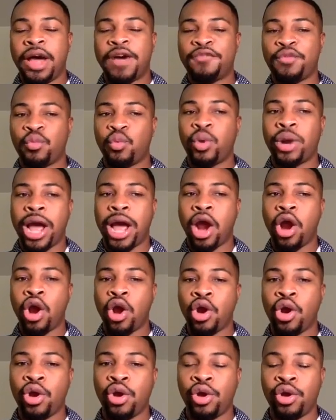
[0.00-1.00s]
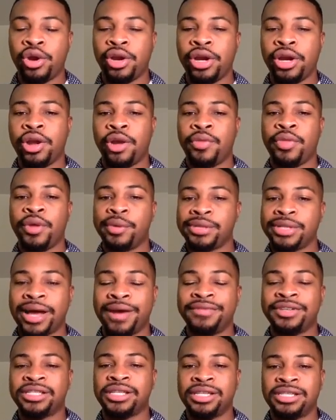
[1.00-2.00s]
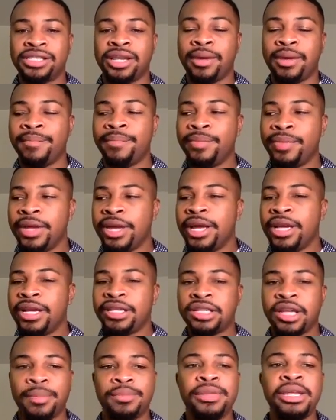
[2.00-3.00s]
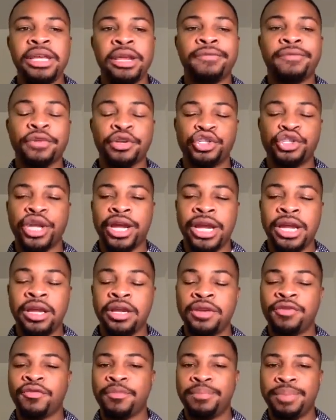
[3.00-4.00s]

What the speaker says: From what I heard, there was obviously some need for change from